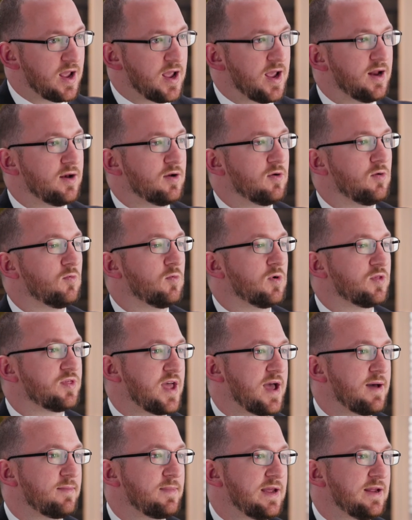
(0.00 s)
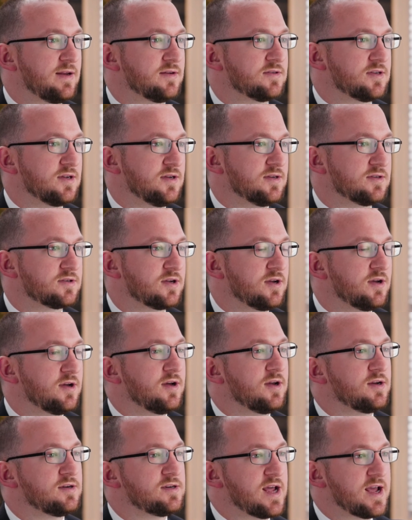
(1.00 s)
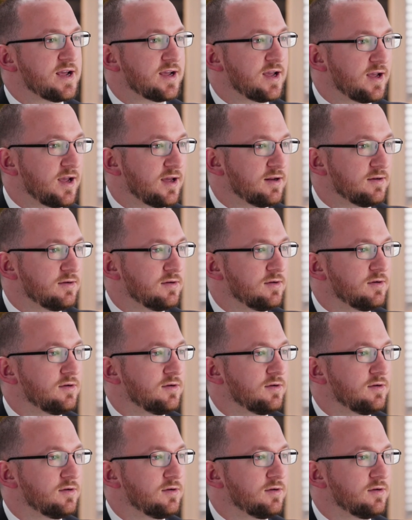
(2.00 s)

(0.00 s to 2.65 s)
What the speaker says: And what that means is taking it,